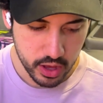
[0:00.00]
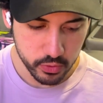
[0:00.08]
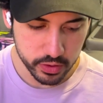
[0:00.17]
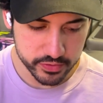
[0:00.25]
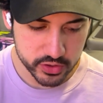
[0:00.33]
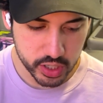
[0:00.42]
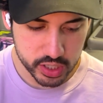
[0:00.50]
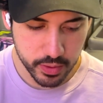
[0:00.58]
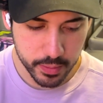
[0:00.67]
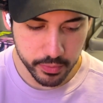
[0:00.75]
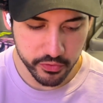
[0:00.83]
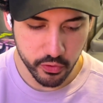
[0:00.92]
We've talked
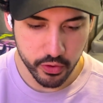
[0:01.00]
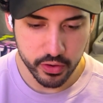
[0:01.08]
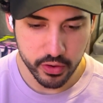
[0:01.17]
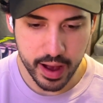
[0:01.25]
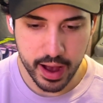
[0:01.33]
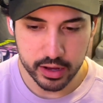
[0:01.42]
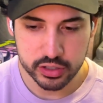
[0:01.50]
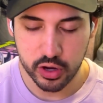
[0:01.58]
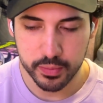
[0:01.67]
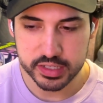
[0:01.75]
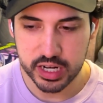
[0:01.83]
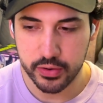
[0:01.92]
about before so
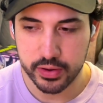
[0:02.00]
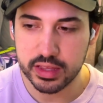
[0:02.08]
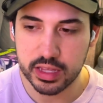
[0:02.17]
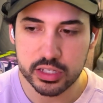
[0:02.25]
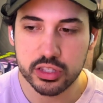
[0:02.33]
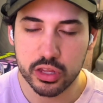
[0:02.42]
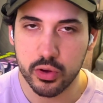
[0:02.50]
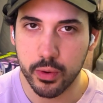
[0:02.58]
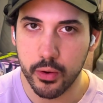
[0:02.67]
much how he needs to do it